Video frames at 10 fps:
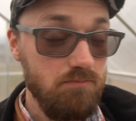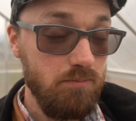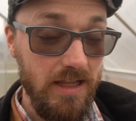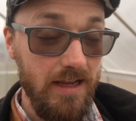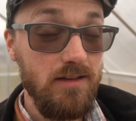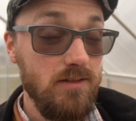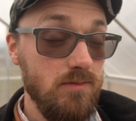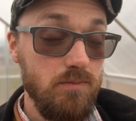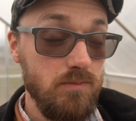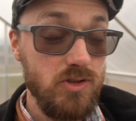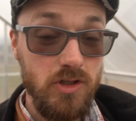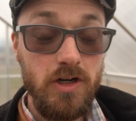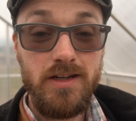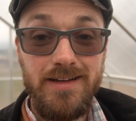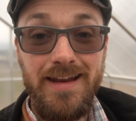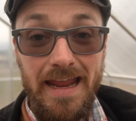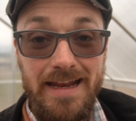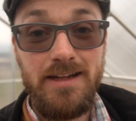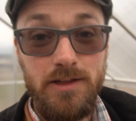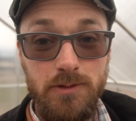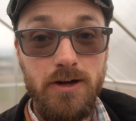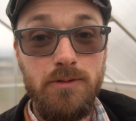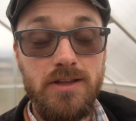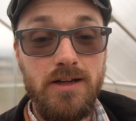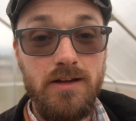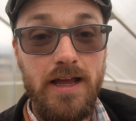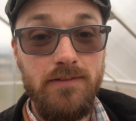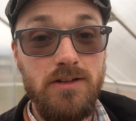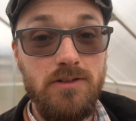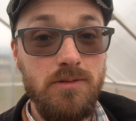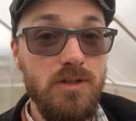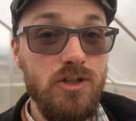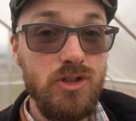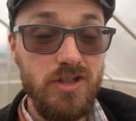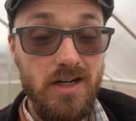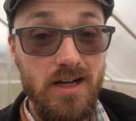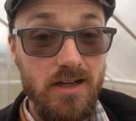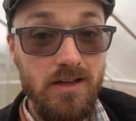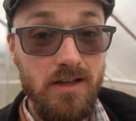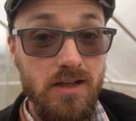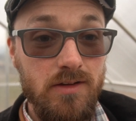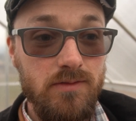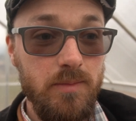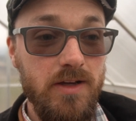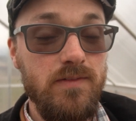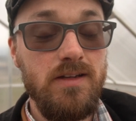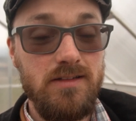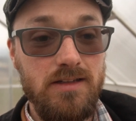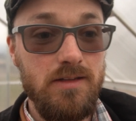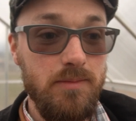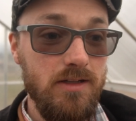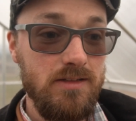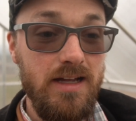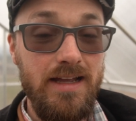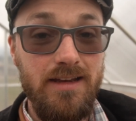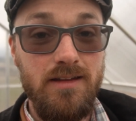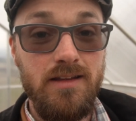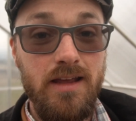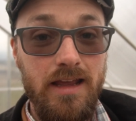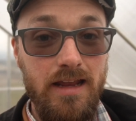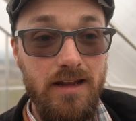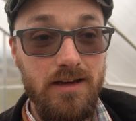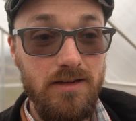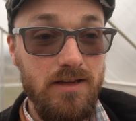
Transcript: plants started and in the ground without having so much shock from having to sit them outside and